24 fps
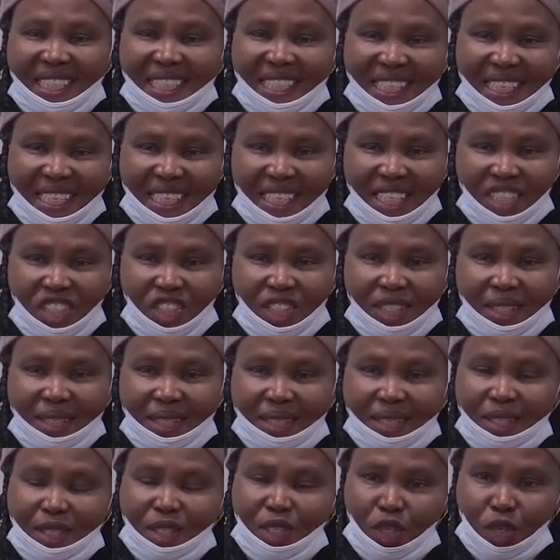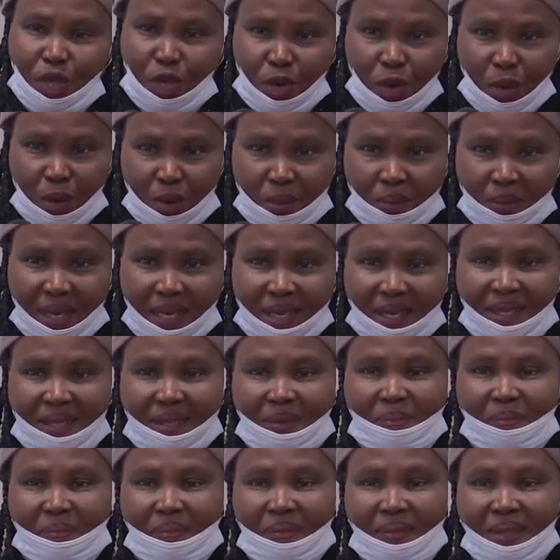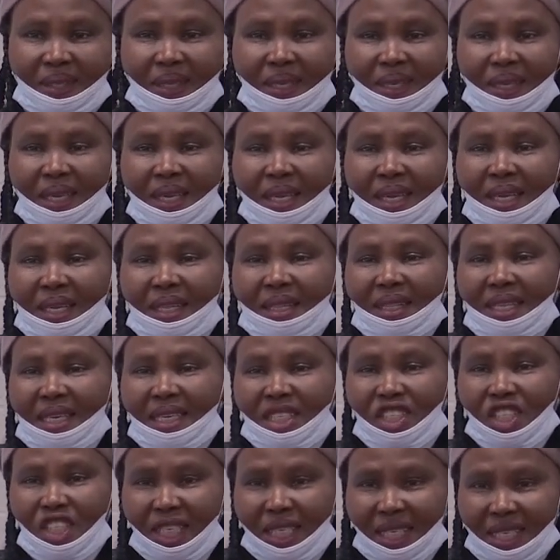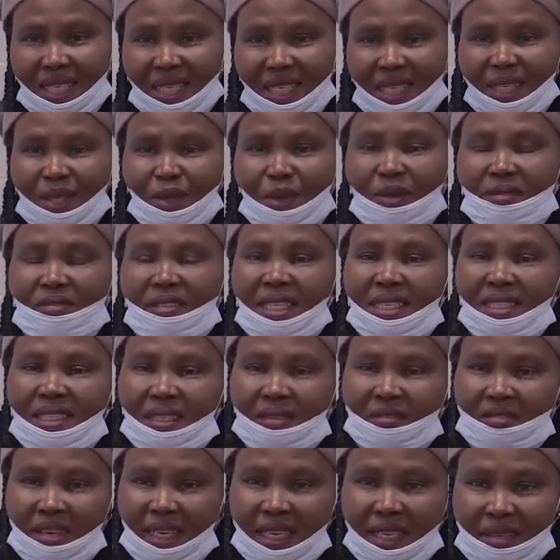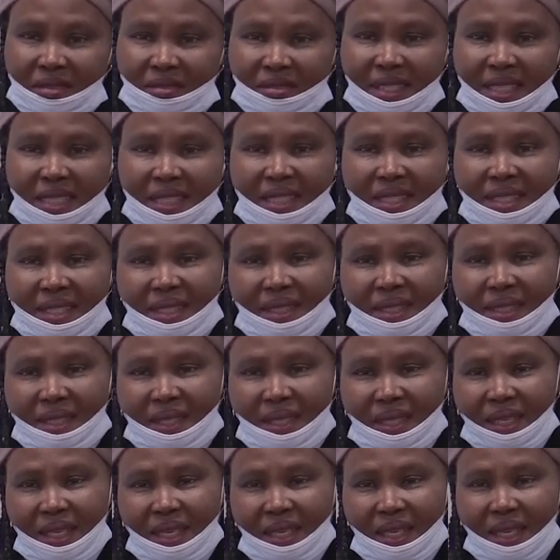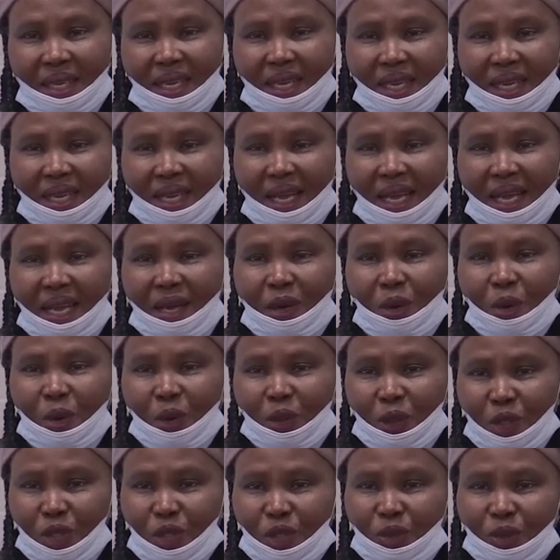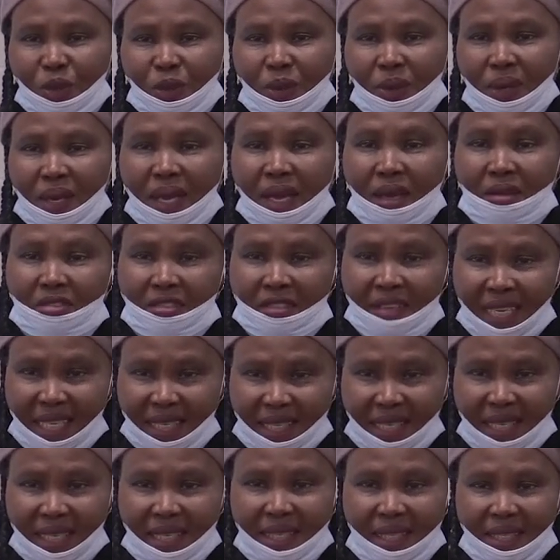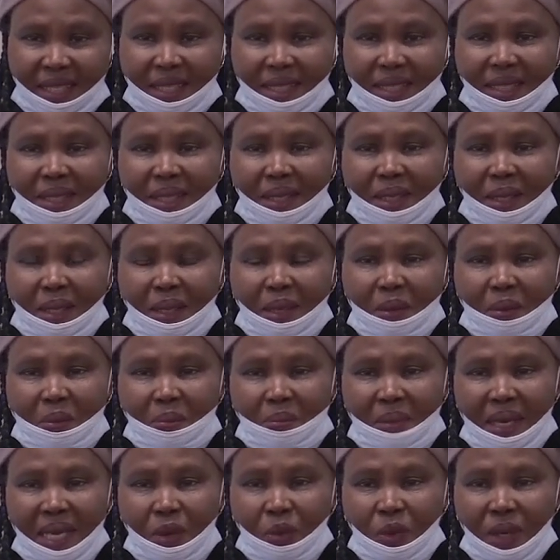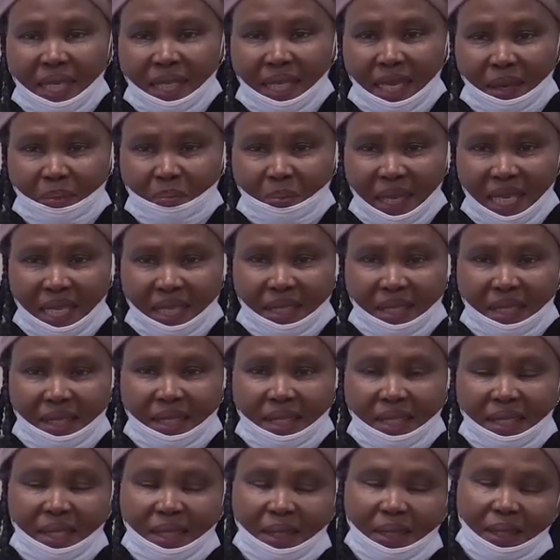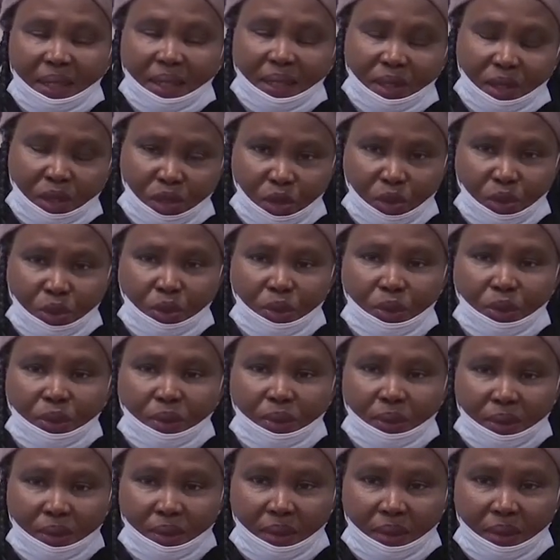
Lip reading: generation trauma. The children of the survivors are also affected by what happened to